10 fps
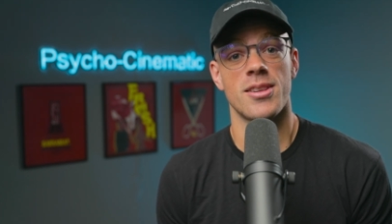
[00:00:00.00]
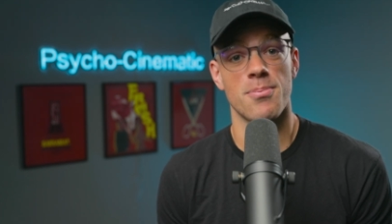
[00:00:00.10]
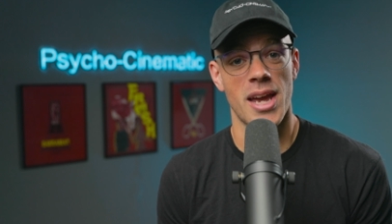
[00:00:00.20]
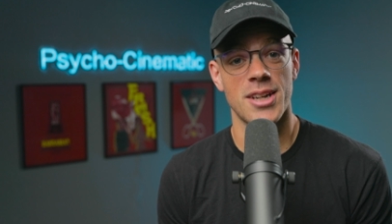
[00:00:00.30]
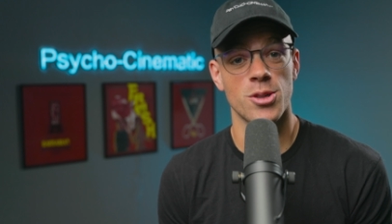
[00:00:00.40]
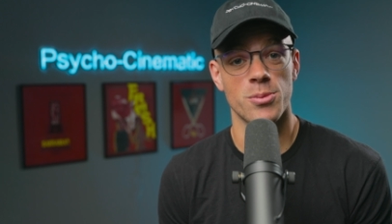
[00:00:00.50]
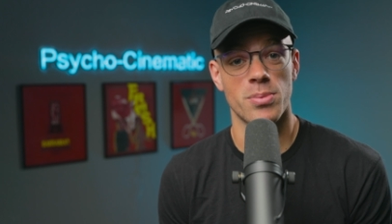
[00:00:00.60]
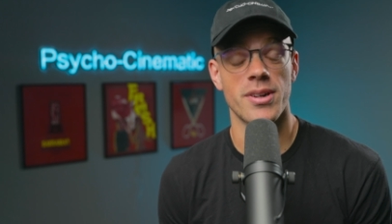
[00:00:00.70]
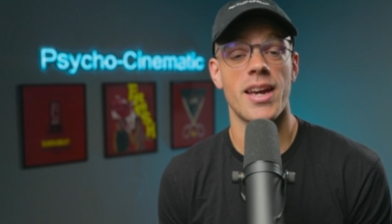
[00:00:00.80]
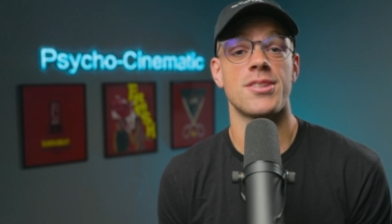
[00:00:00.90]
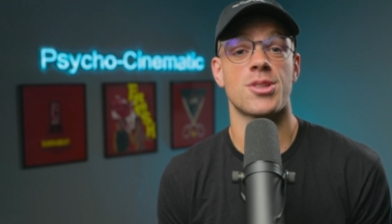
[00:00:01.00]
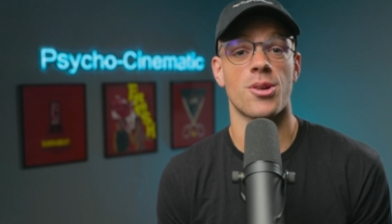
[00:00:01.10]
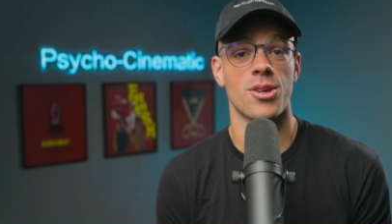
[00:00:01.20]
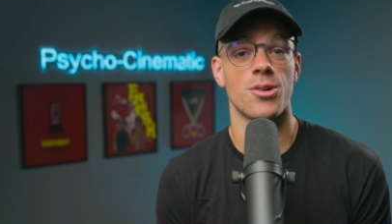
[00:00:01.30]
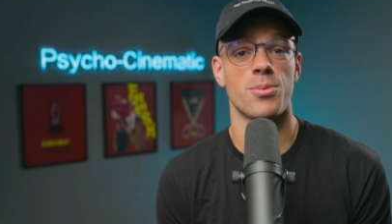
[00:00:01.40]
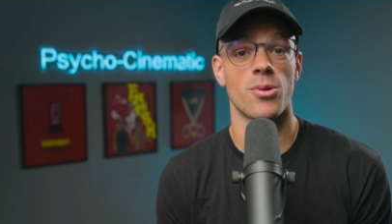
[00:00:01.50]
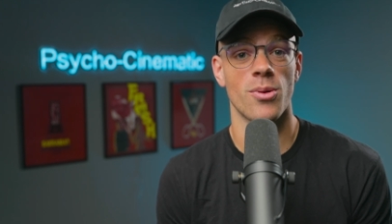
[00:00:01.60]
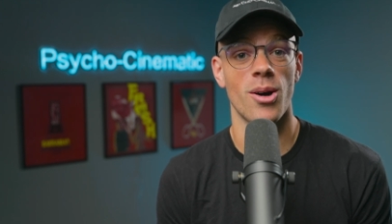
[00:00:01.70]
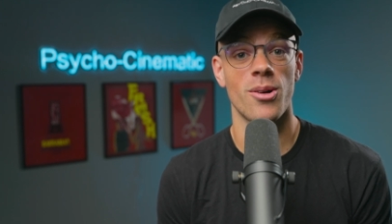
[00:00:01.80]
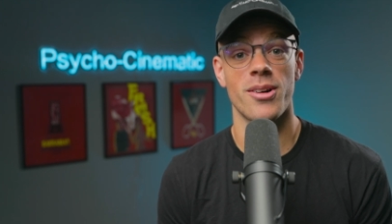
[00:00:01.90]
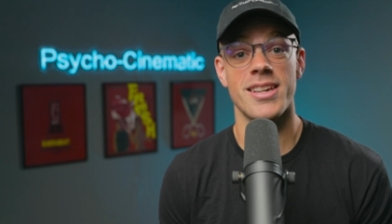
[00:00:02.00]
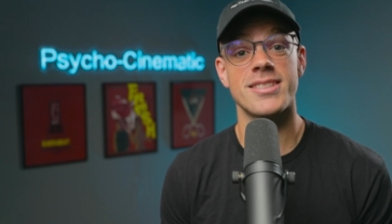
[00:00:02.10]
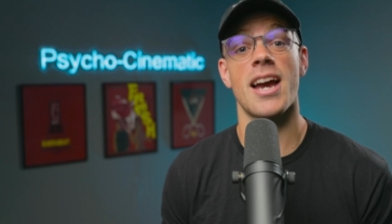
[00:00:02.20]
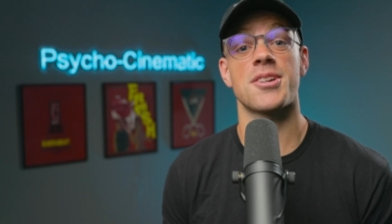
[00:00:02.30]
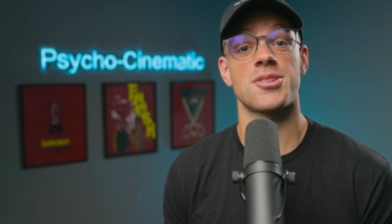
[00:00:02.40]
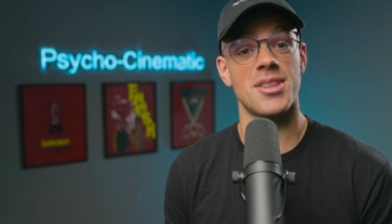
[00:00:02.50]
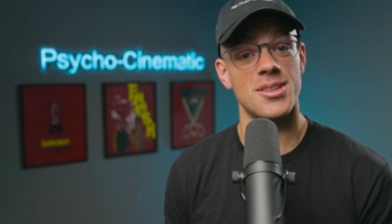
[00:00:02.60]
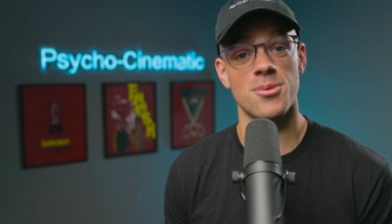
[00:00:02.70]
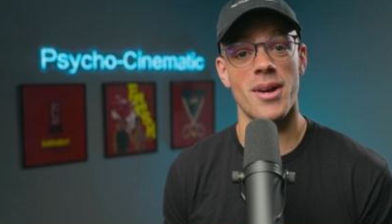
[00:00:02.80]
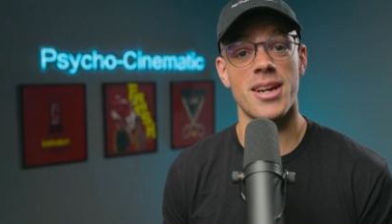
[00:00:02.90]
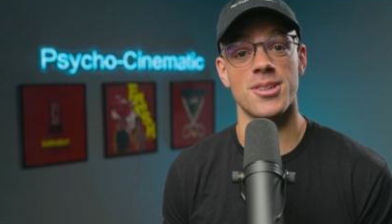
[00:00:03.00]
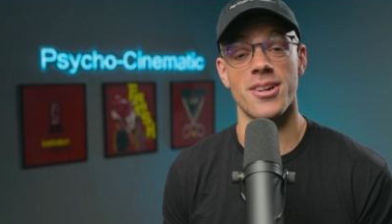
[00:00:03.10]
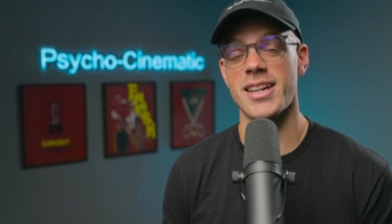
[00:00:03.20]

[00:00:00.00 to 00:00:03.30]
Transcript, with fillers: the man who plays Hercule Poirot is actually the director,